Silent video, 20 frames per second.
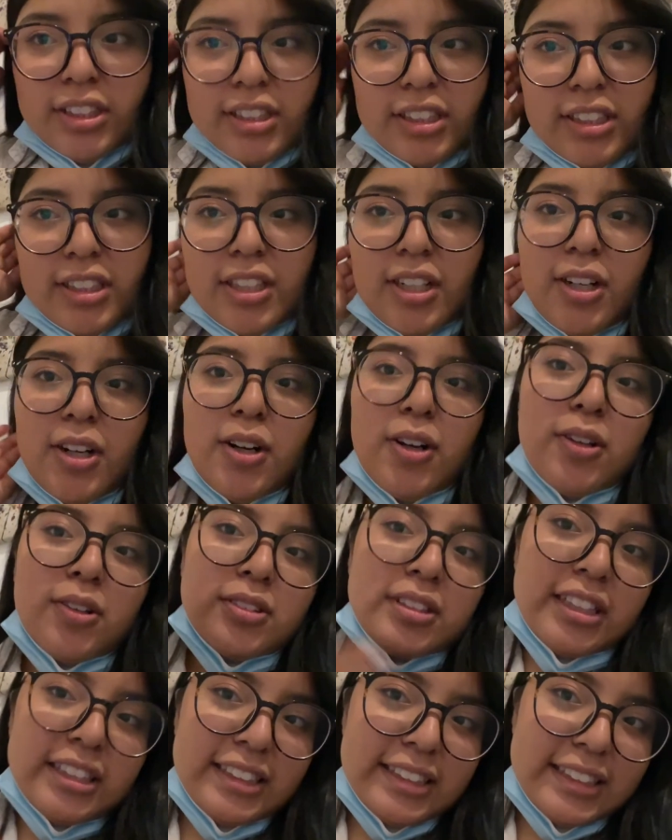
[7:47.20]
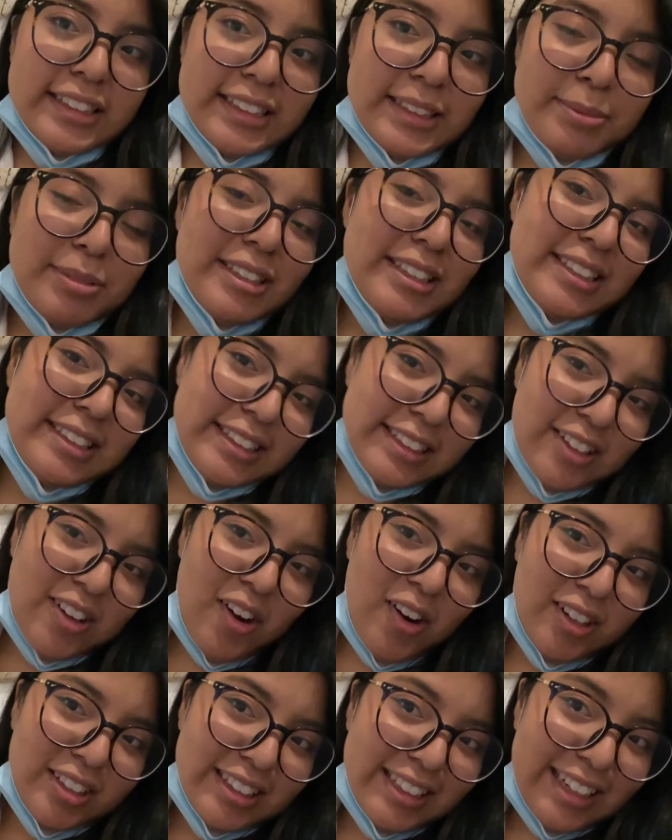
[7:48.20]
So there's this person
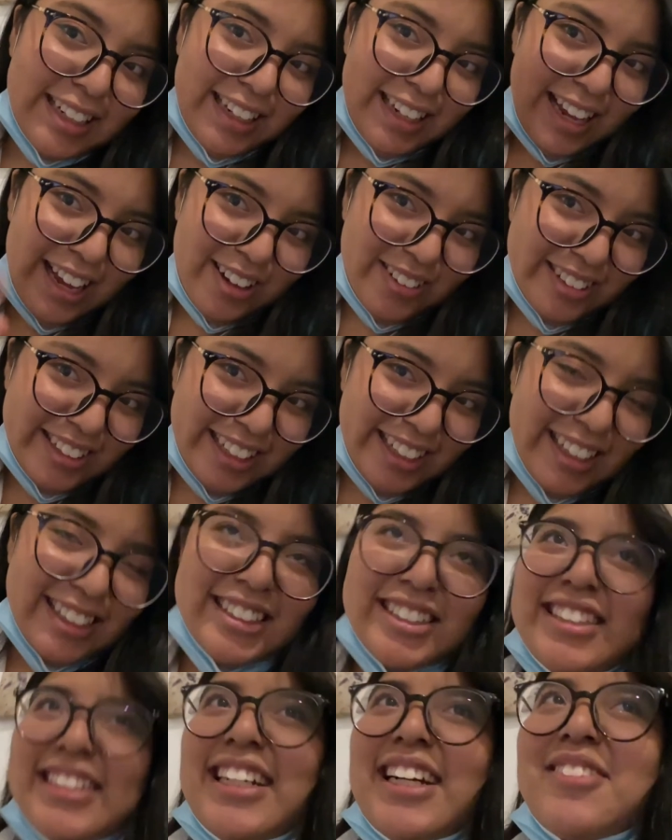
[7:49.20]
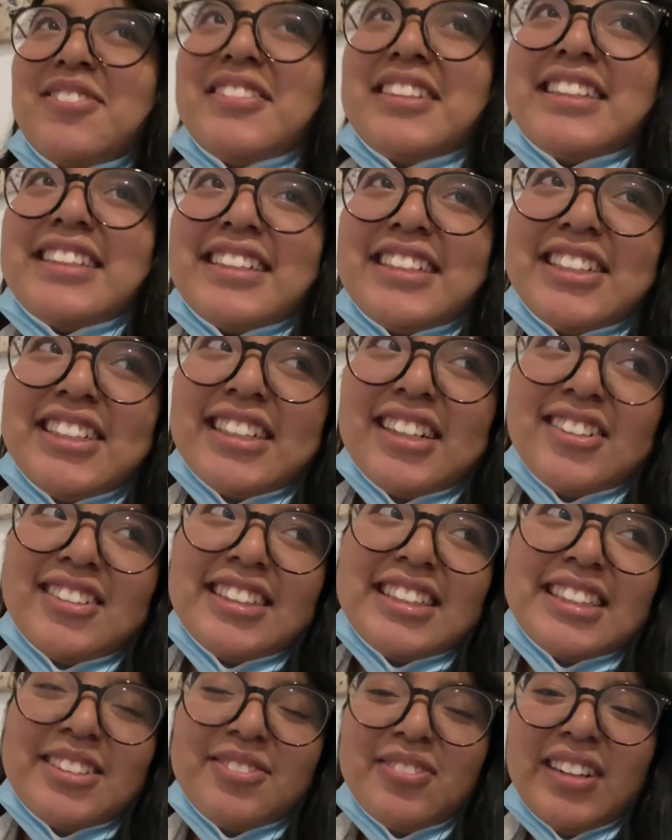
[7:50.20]
called Claudia. She comes, she goes
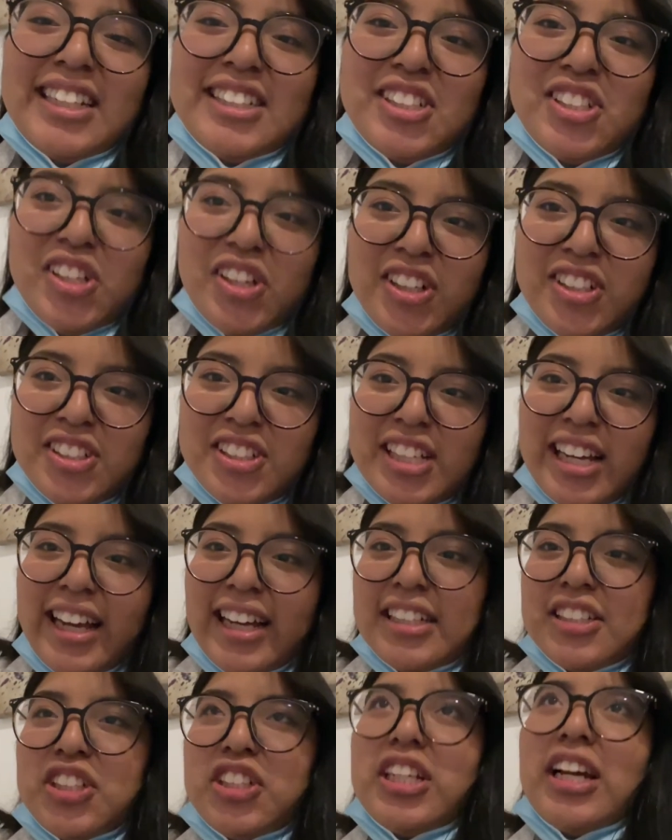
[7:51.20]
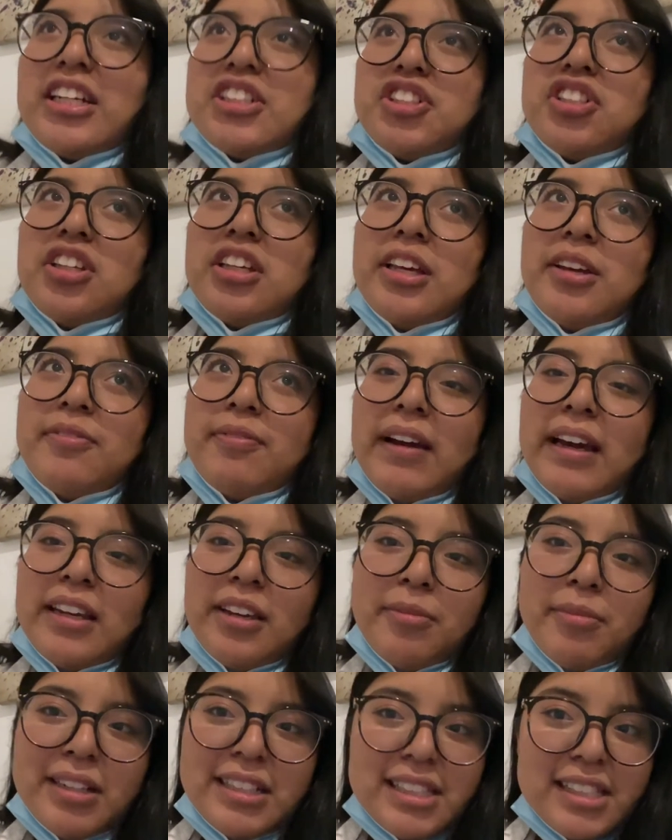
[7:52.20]
to my church and she actually invited
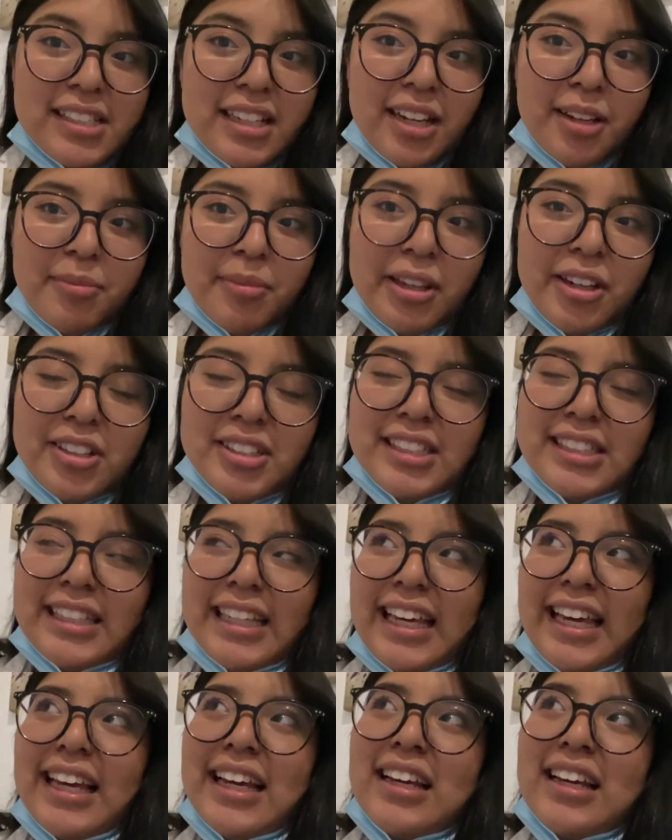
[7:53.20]
me to come here to eat.